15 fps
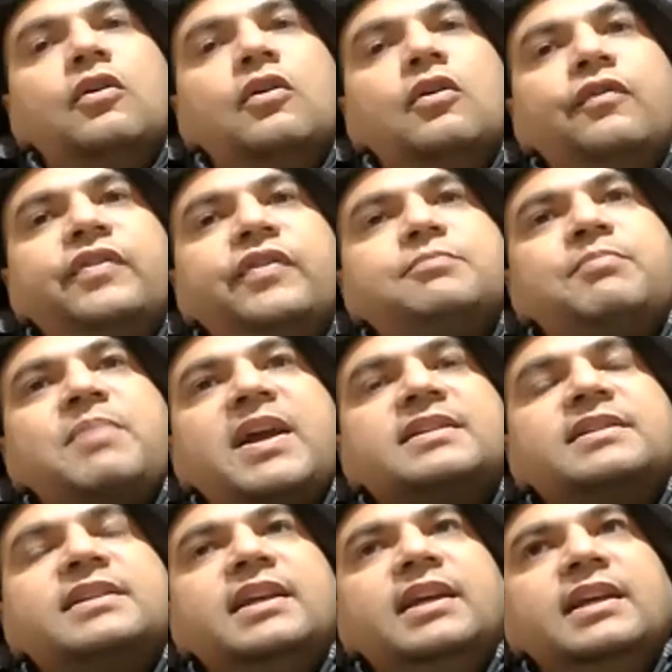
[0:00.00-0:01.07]
of respect
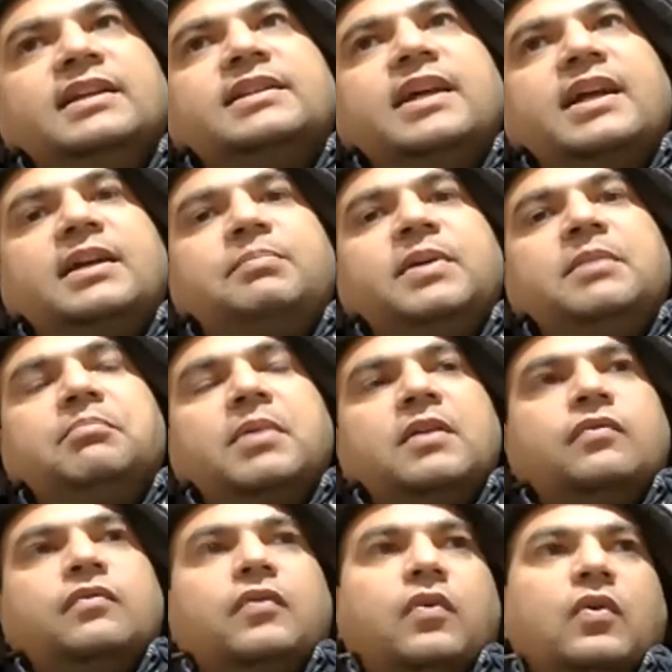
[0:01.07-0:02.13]
says that people
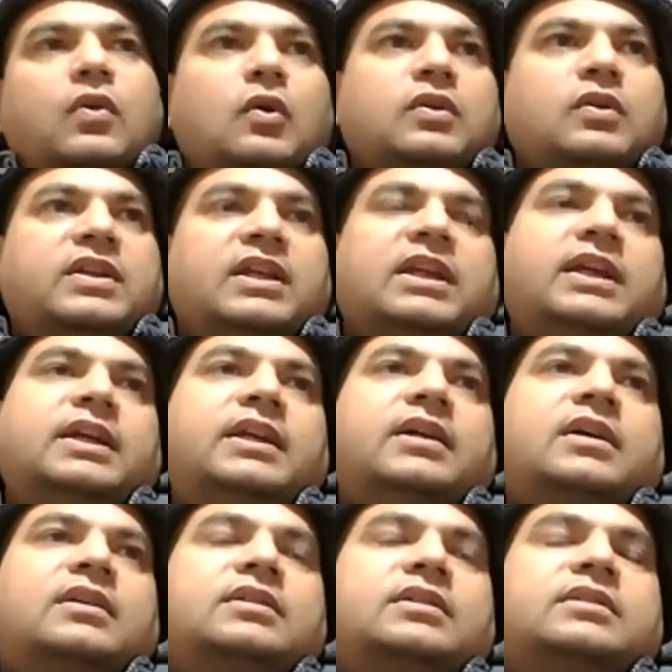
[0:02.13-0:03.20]
follow the
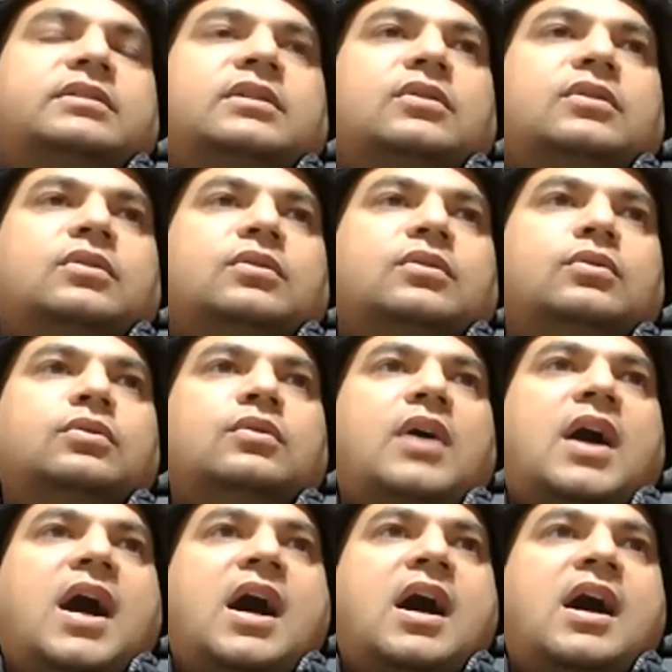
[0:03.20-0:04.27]
leaders who
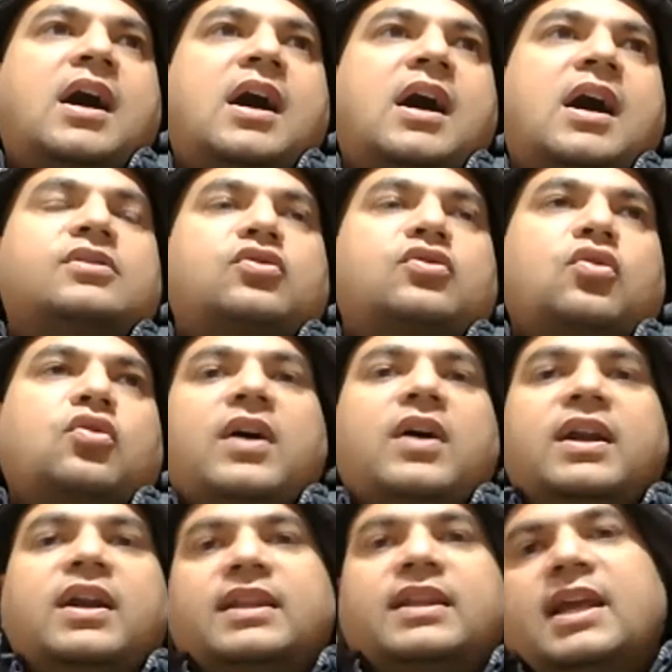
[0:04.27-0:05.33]
are stronger than